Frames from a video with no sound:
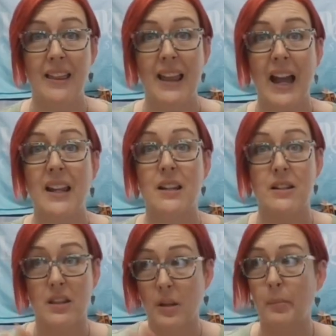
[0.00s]
That
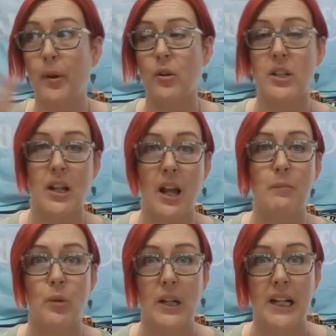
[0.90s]
is the person
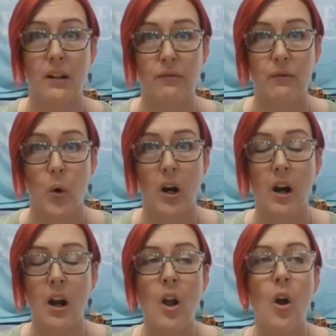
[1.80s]
I'm reading for.
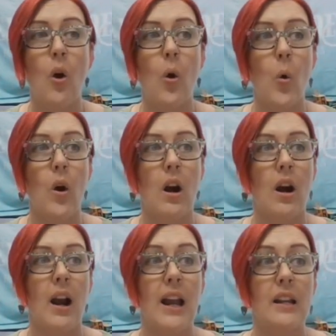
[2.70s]

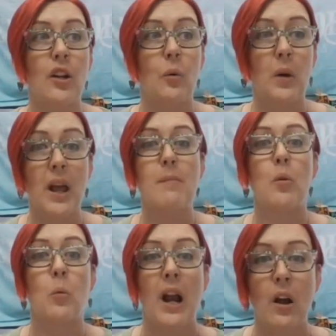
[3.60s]
Or, when I'm
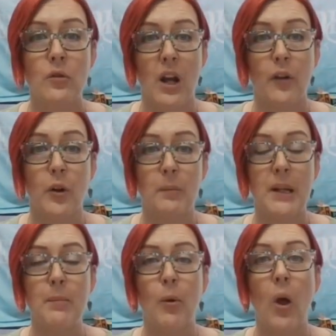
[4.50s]
around other
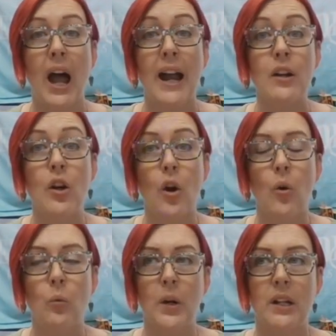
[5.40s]
people, I
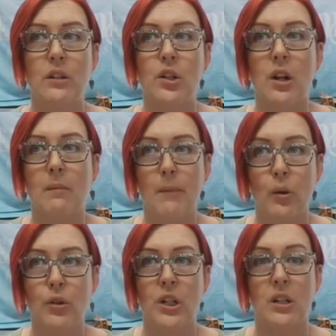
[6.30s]
know which
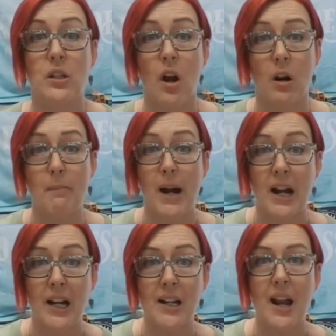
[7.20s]
emotions are
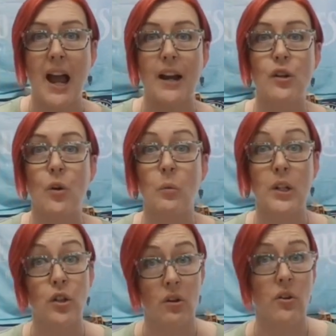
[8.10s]
mine. I know
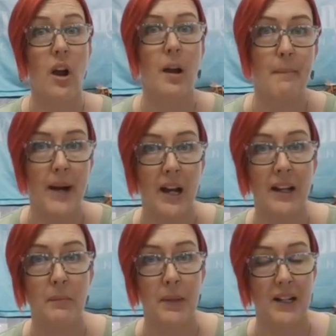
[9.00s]
which are not
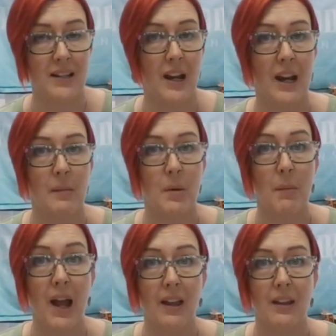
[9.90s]
mine, because I am
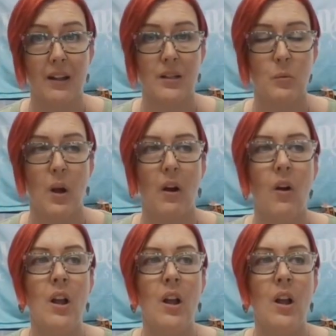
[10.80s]
empathic as well.